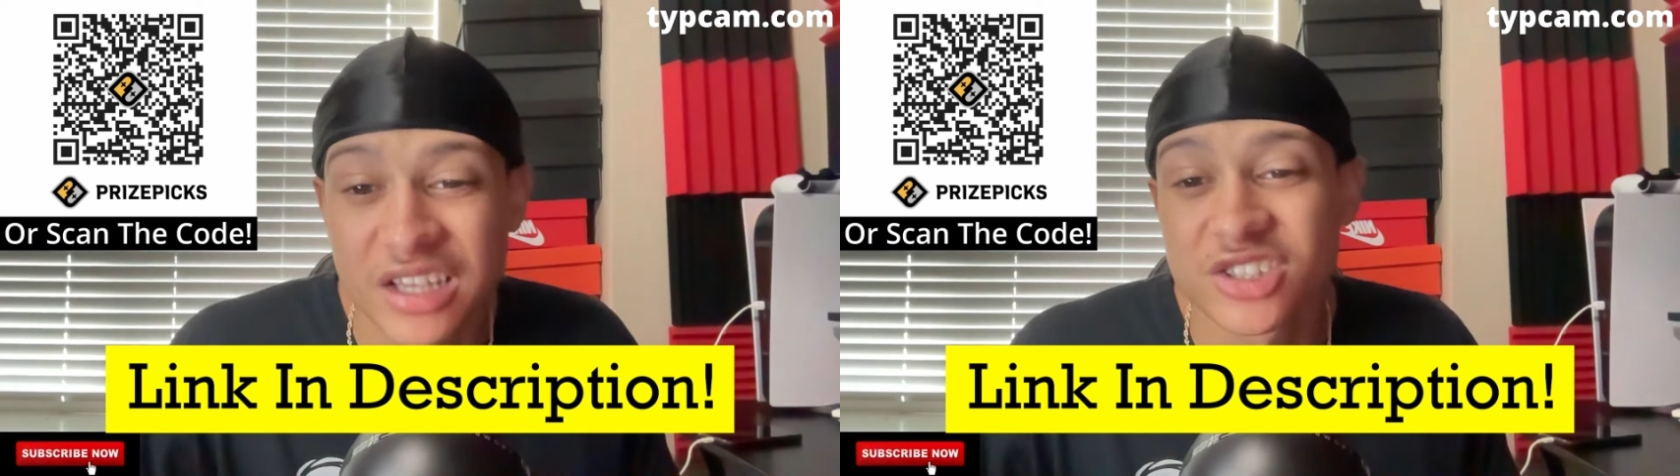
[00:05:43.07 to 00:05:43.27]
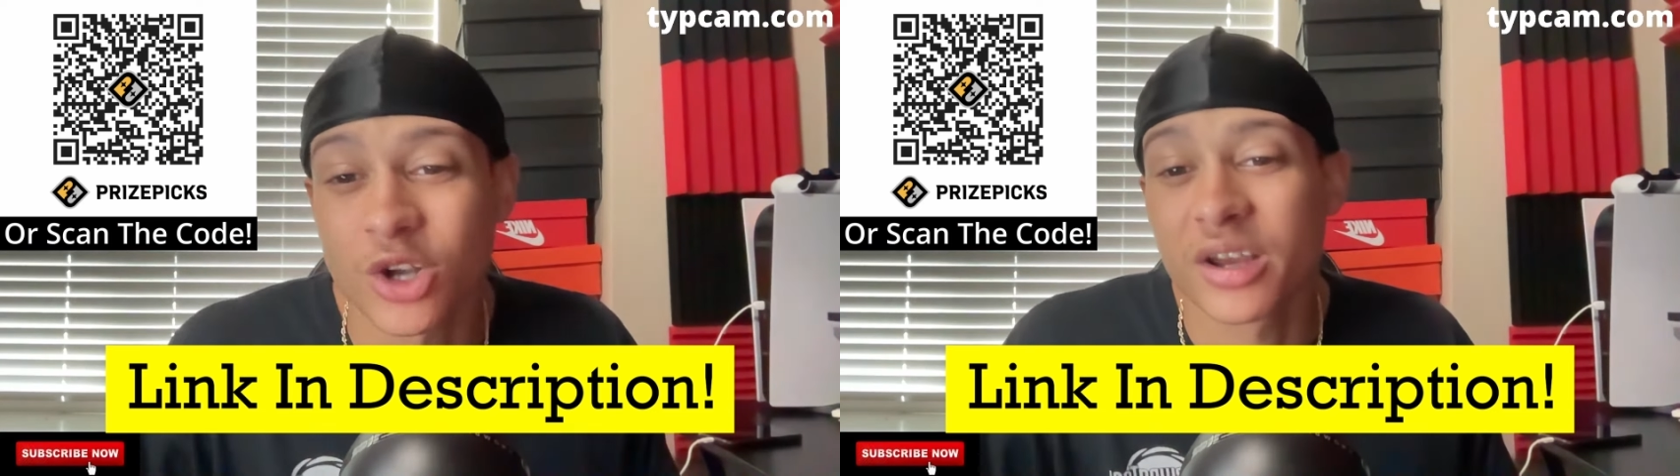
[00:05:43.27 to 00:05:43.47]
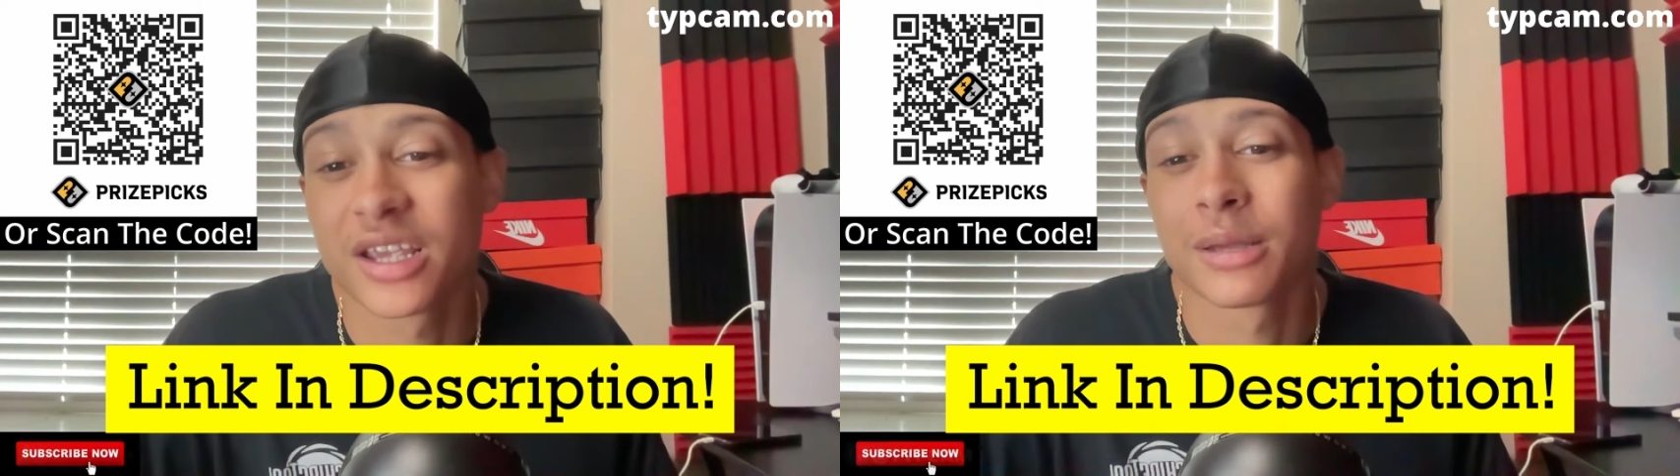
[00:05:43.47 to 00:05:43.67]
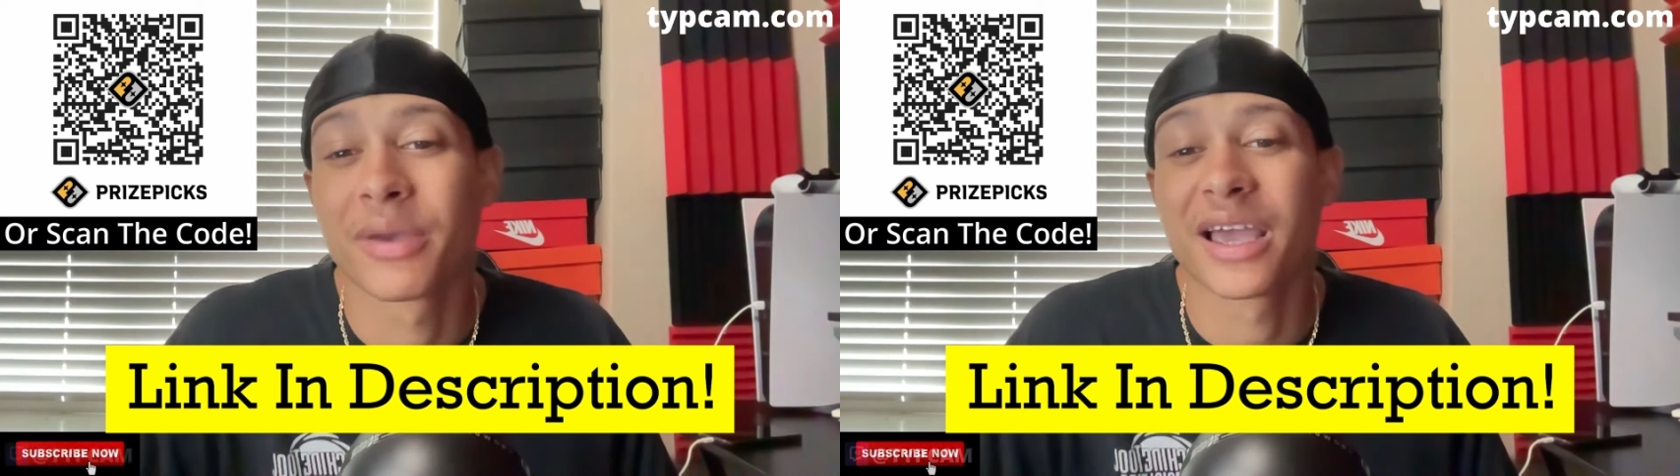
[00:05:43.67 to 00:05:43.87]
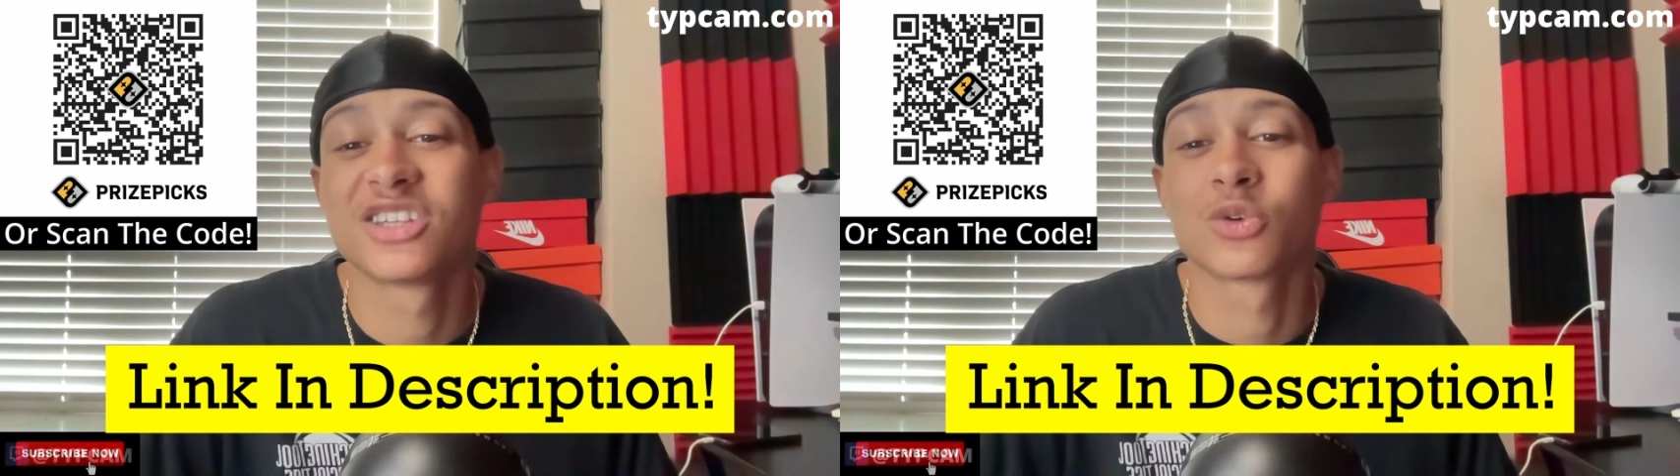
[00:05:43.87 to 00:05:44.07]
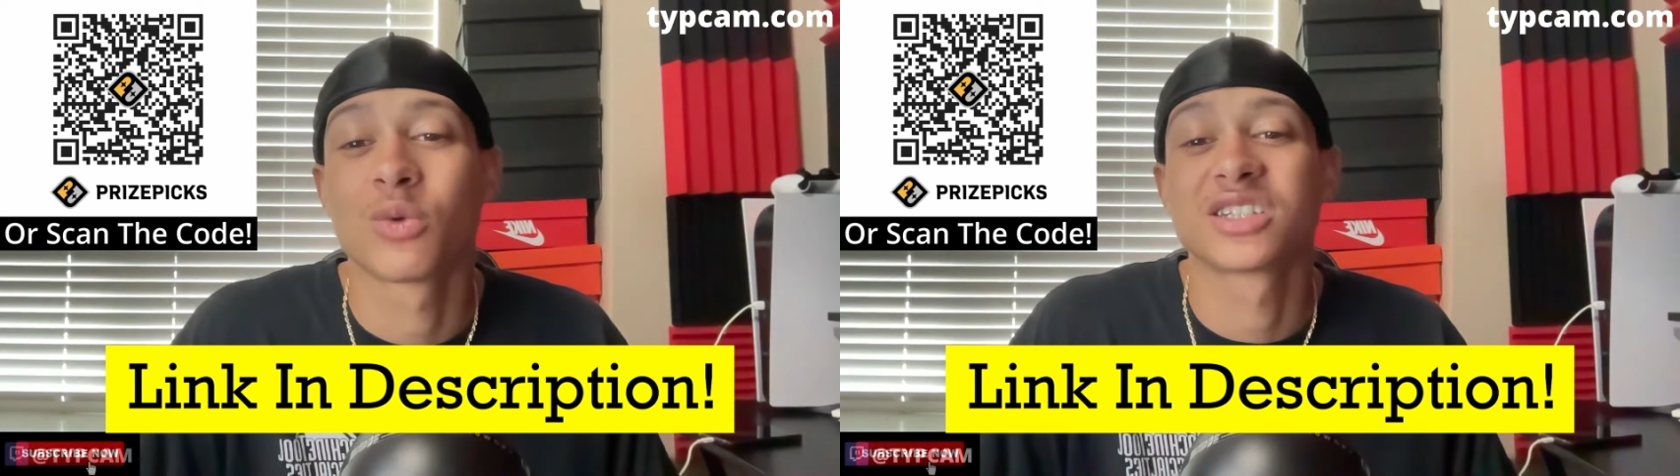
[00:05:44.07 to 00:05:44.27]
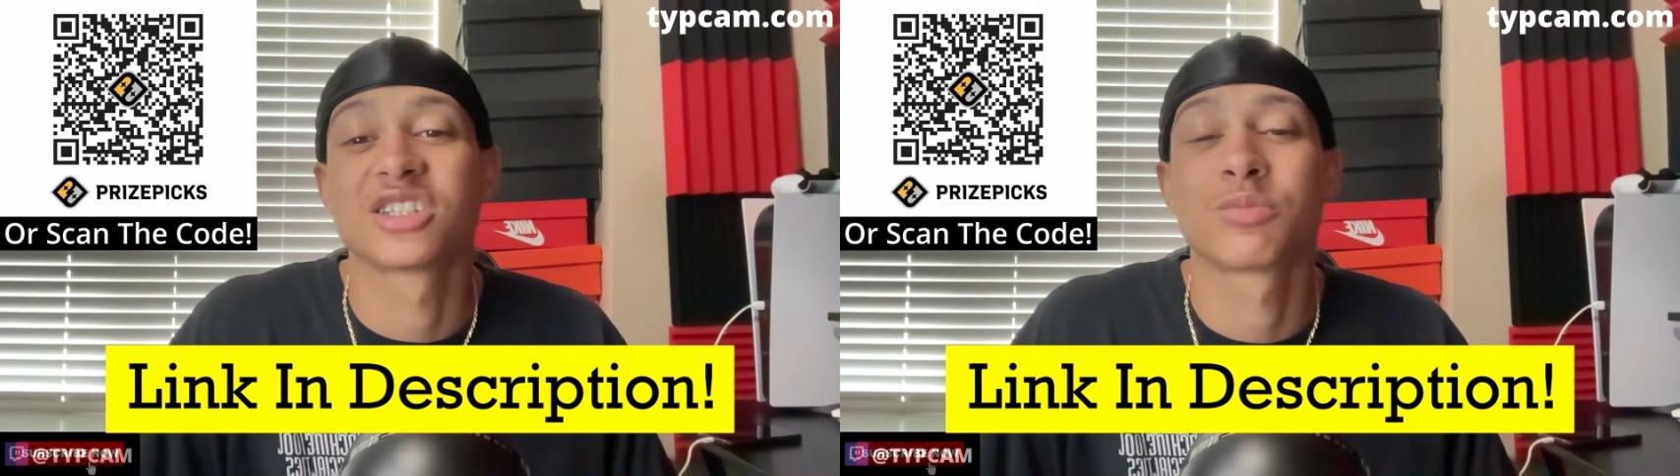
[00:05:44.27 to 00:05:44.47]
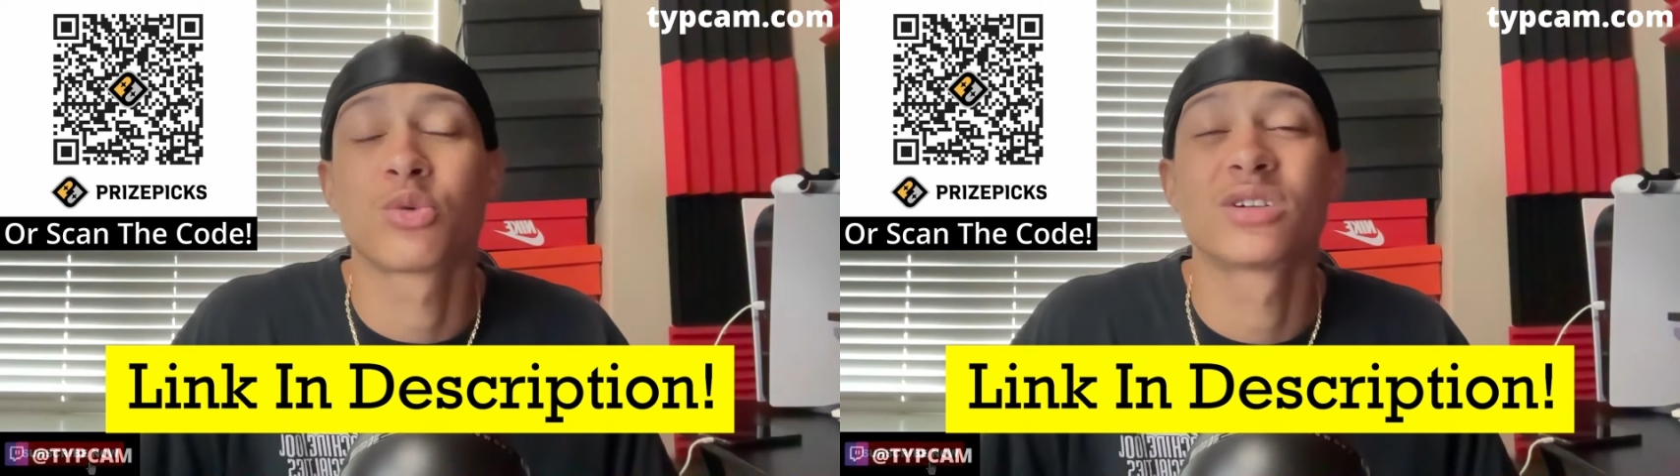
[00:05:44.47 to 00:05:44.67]
and start getting paid to watch the
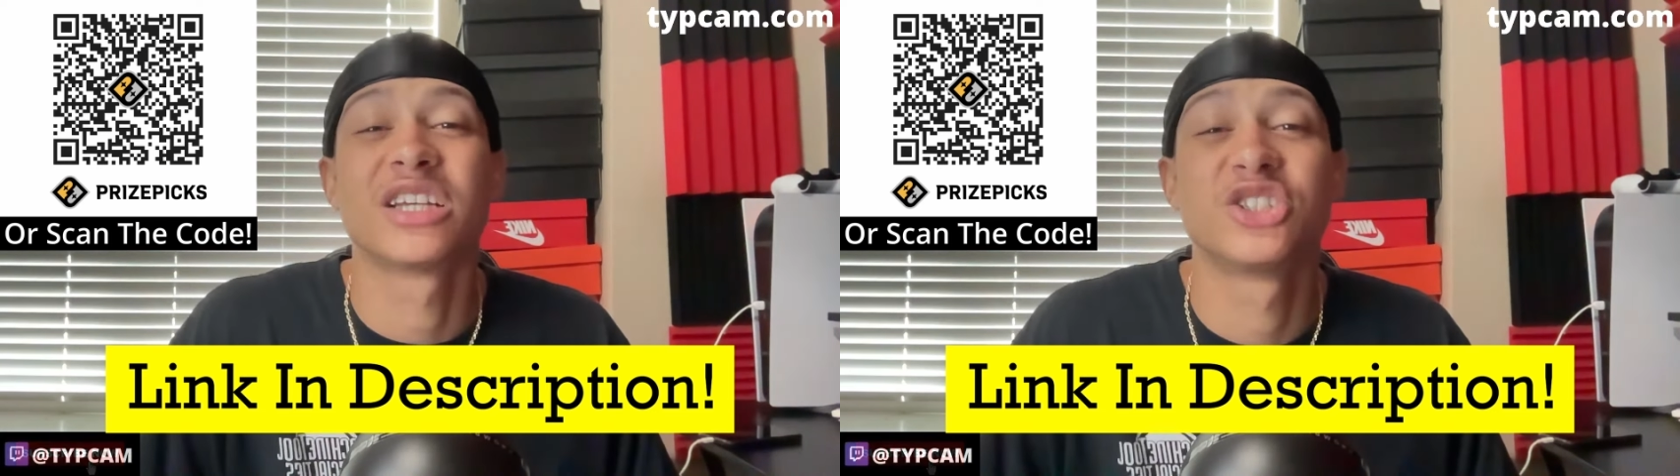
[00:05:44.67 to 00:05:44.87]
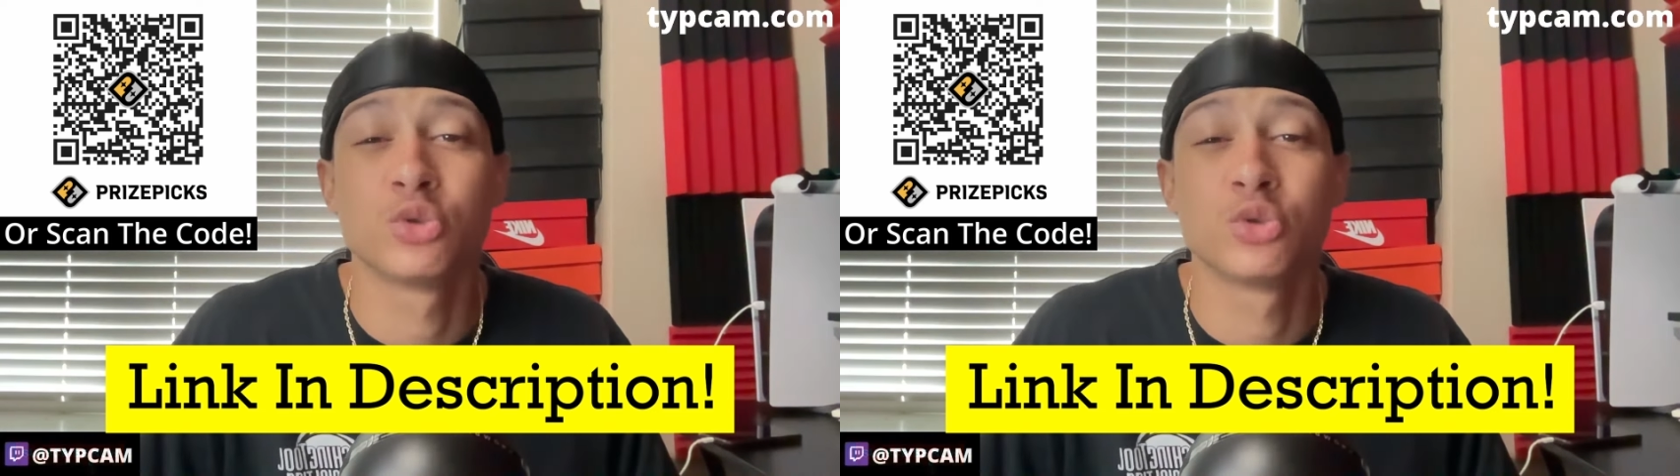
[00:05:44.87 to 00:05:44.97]
sports that you